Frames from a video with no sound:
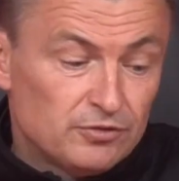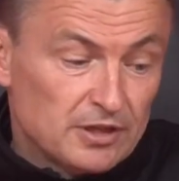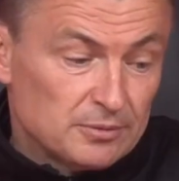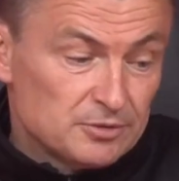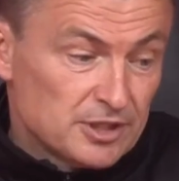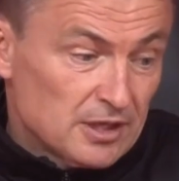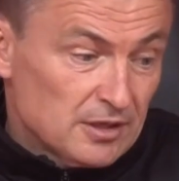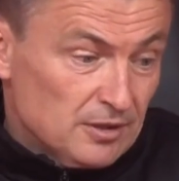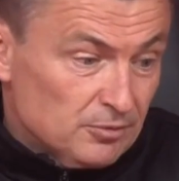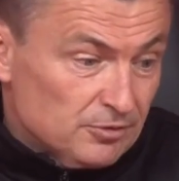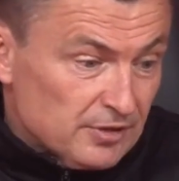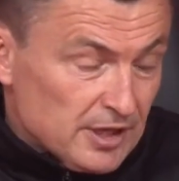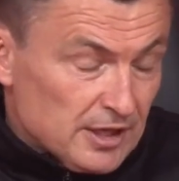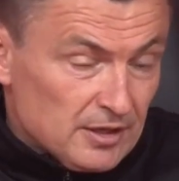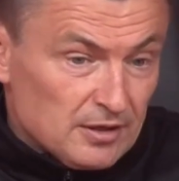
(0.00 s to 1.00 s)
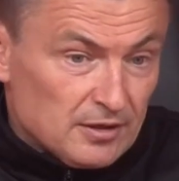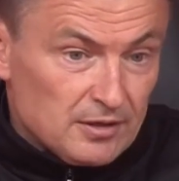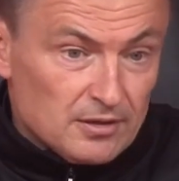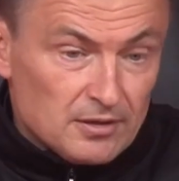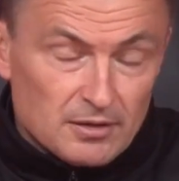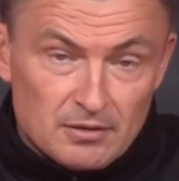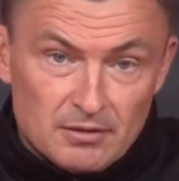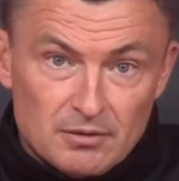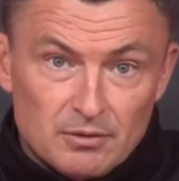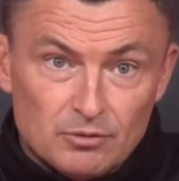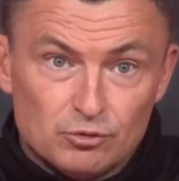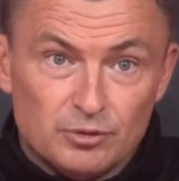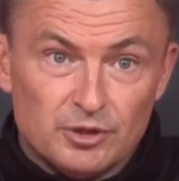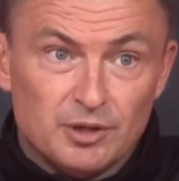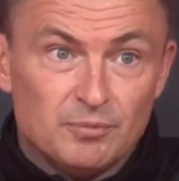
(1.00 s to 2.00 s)
times, yeah. He was there. I
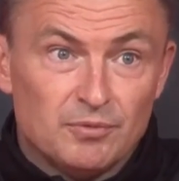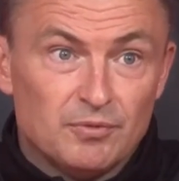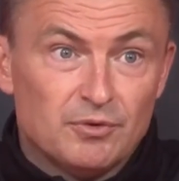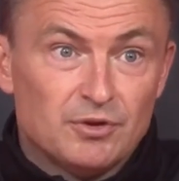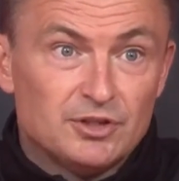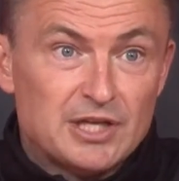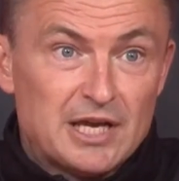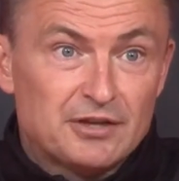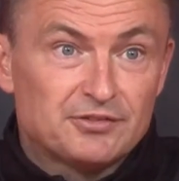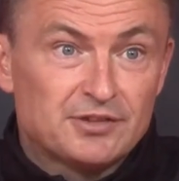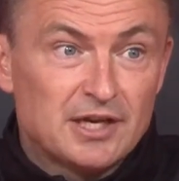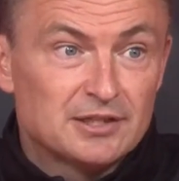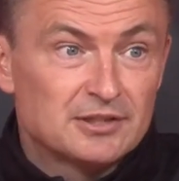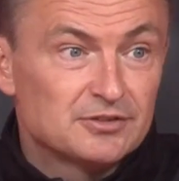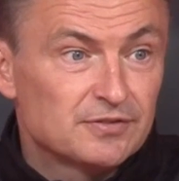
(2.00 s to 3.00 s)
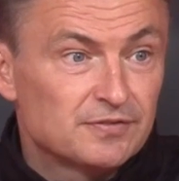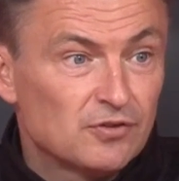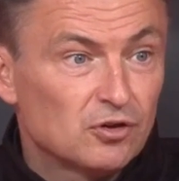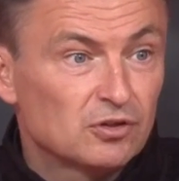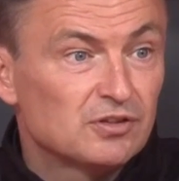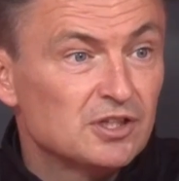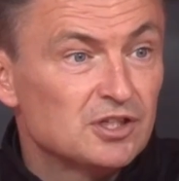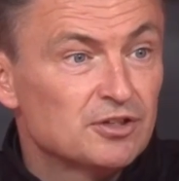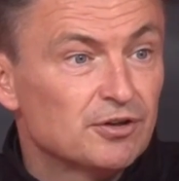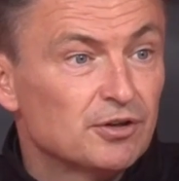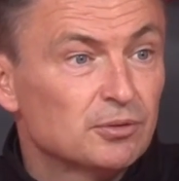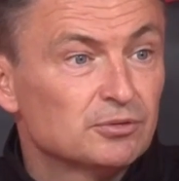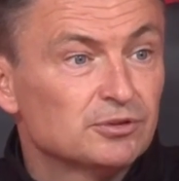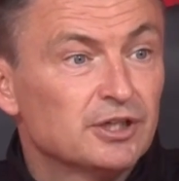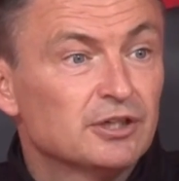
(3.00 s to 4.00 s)
was with him the day I signed as a
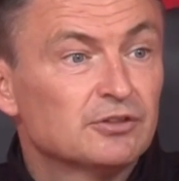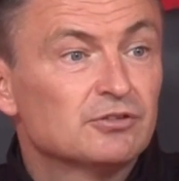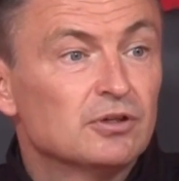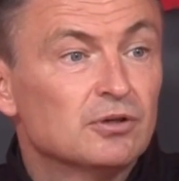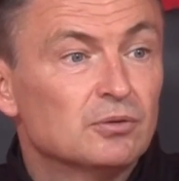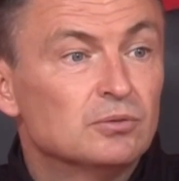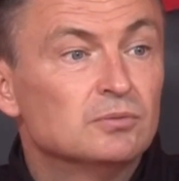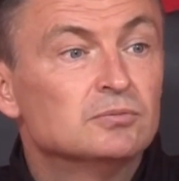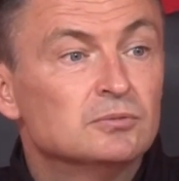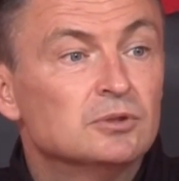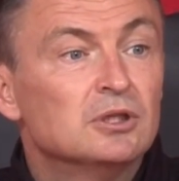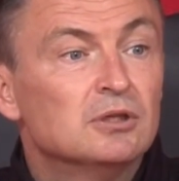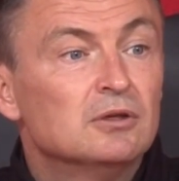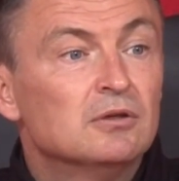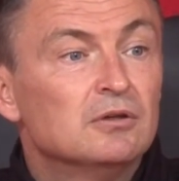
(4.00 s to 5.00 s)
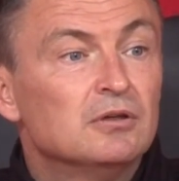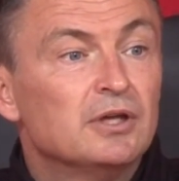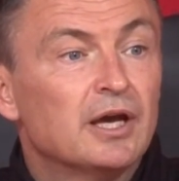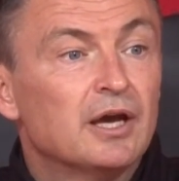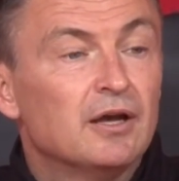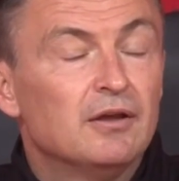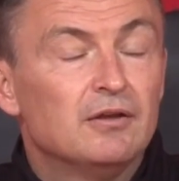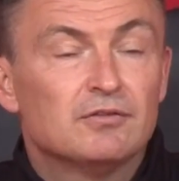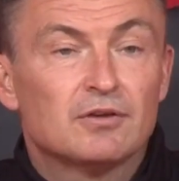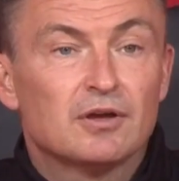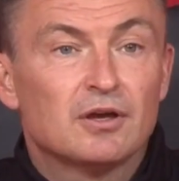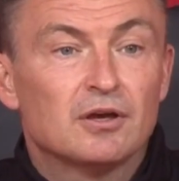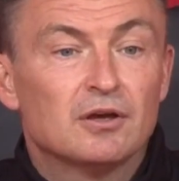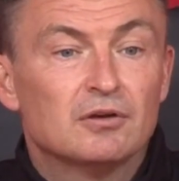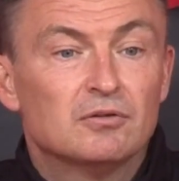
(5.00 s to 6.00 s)
14-year-old, yeah. So, yeah, he's
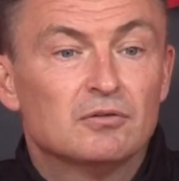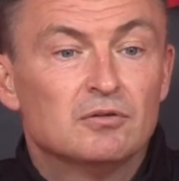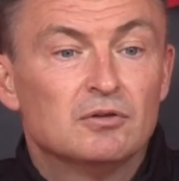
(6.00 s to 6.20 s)
a